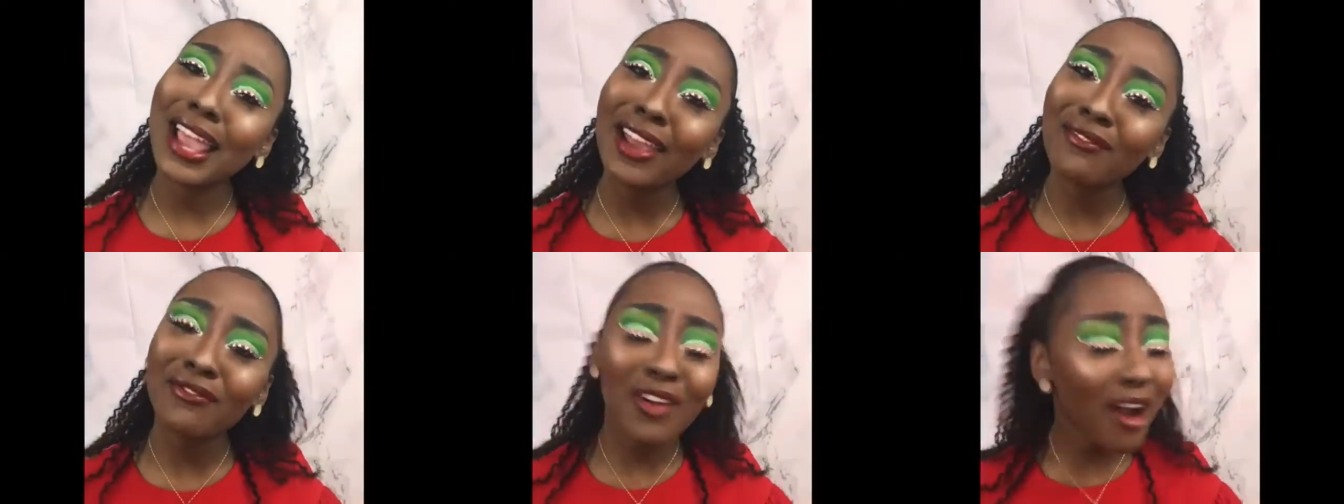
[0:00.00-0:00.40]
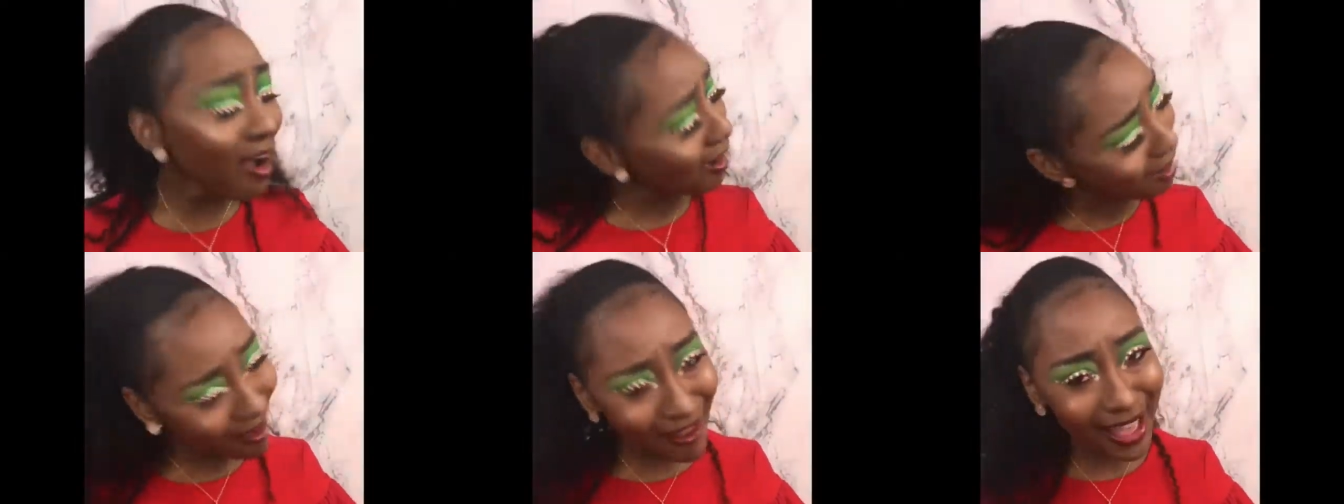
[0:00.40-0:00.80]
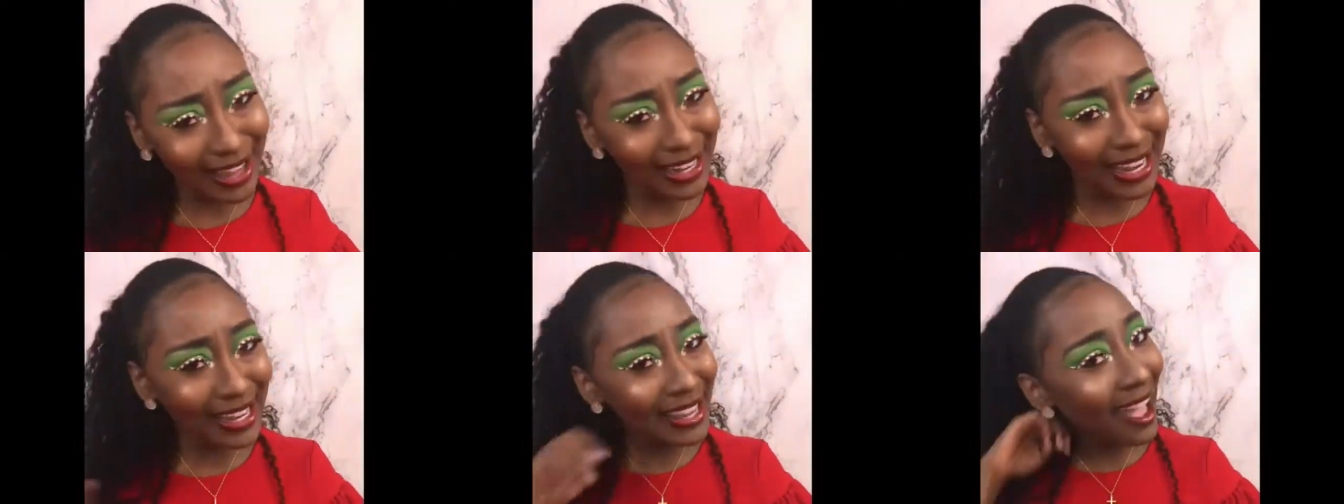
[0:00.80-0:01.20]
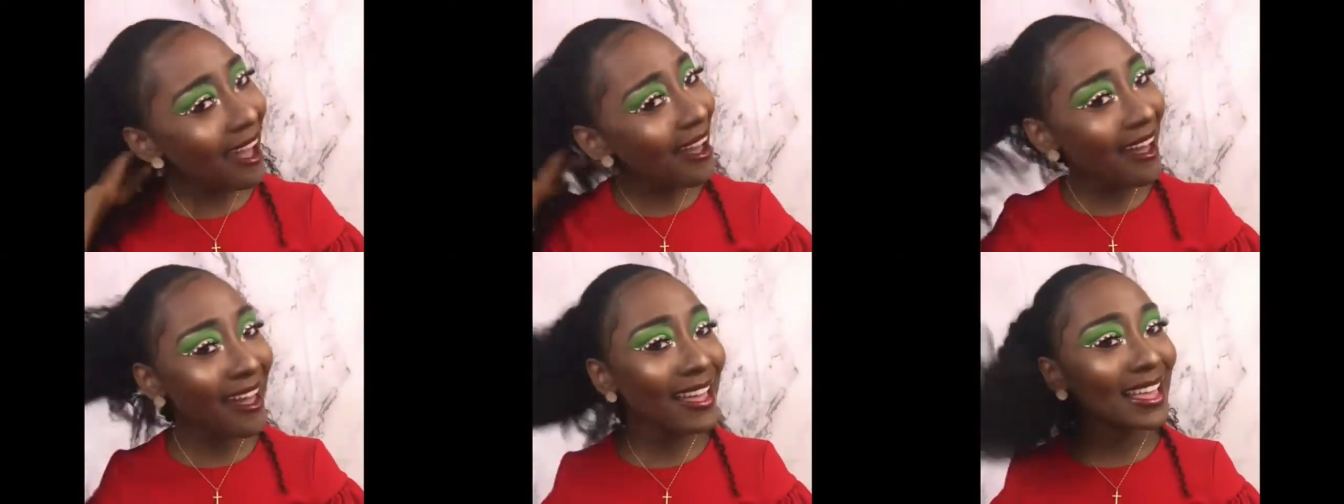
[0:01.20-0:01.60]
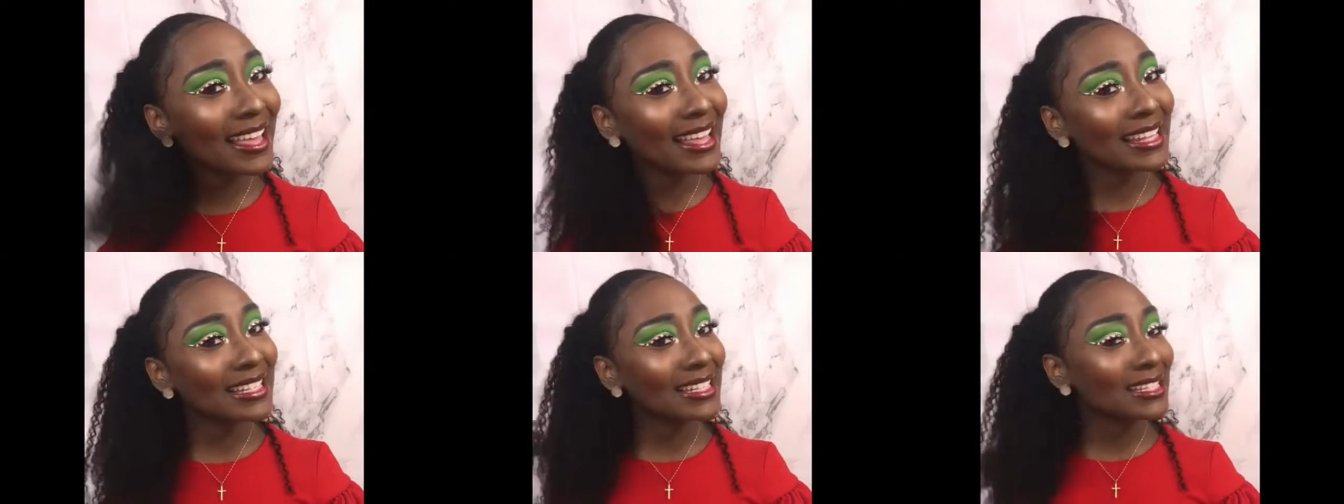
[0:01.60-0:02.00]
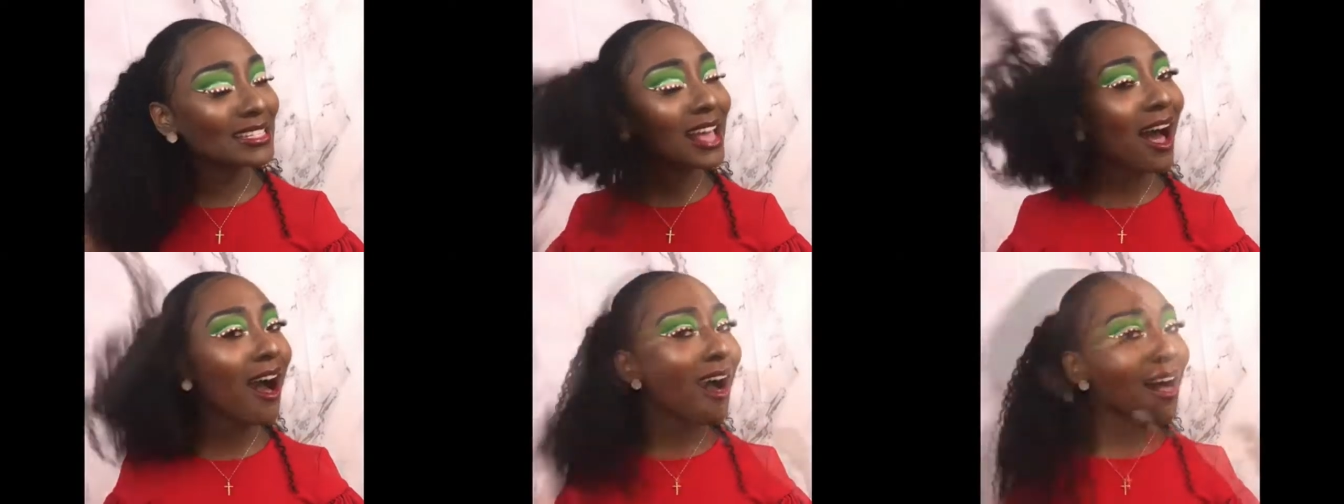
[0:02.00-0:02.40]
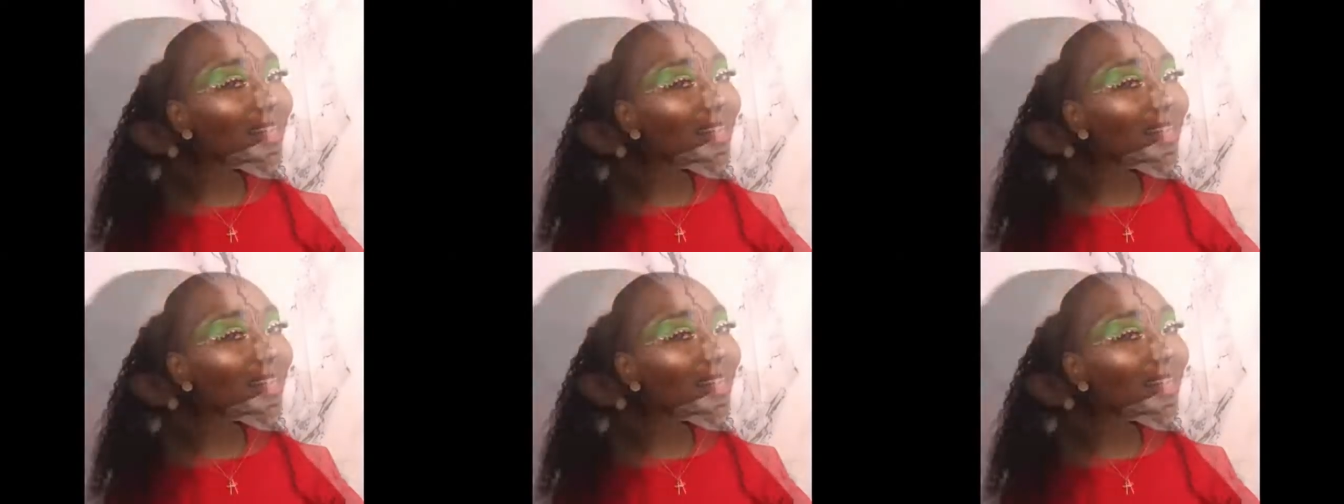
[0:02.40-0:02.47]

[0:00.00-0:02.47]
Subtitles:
and for all, honey, yes. Doll,